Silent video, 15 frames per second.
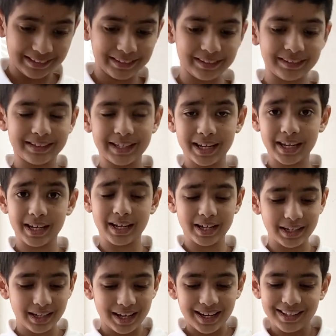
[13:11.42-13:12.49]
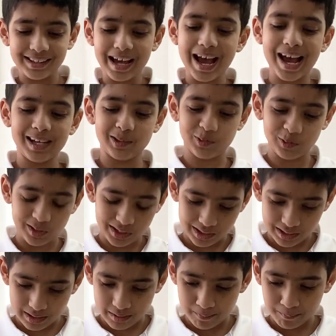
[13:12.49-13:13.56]
its hand, not actually
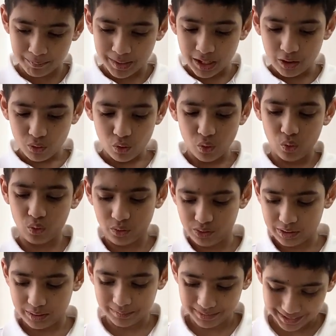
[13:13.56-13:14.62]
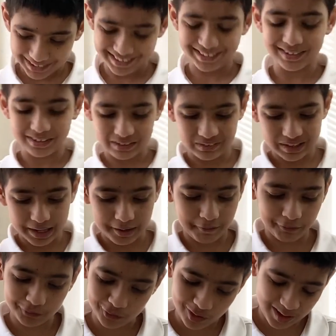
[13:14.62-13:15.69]
hold something. So I was
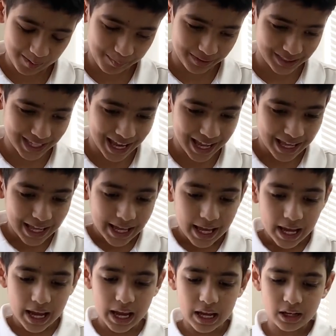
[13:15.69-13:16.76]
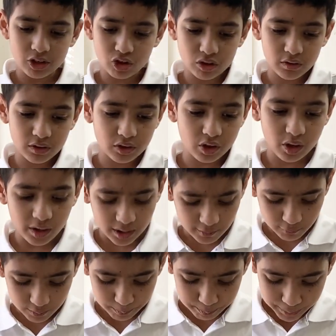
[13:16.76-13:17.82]
wrong about that. And starting
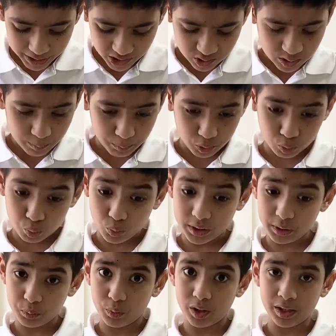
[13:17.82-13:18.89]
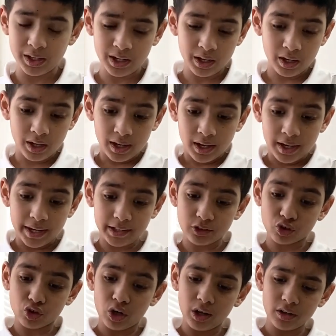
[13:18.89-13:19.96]
from page number 21, it
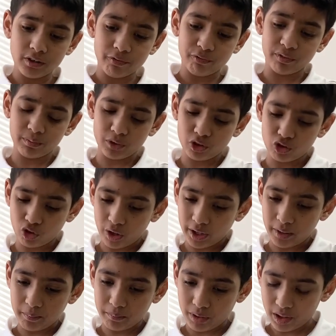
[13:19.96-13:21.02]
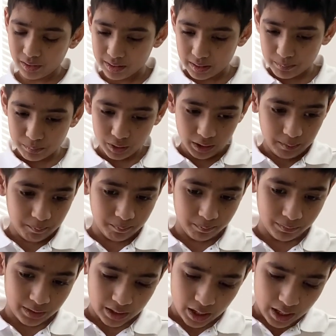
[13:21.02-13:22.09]
starts from the drawing bot assembly,
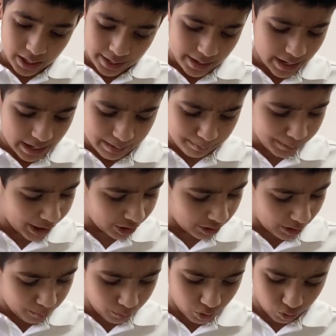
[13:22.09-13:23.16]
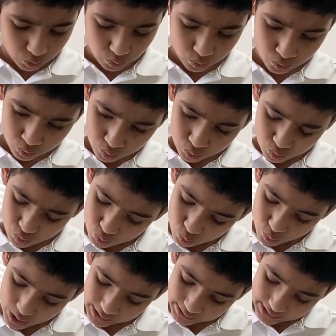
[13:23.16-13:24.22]
and page number
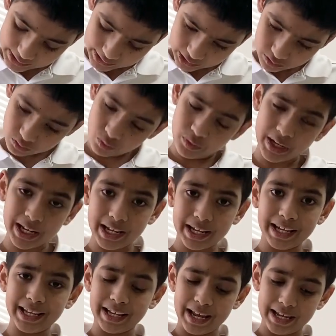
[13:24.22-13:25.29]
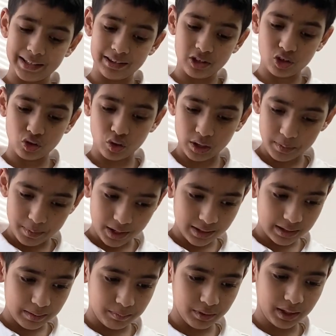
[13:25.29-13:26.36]
23, it ends the drawing bot
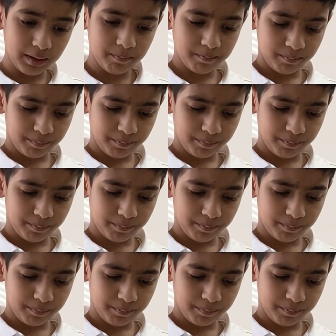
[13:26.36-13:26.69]
assembly.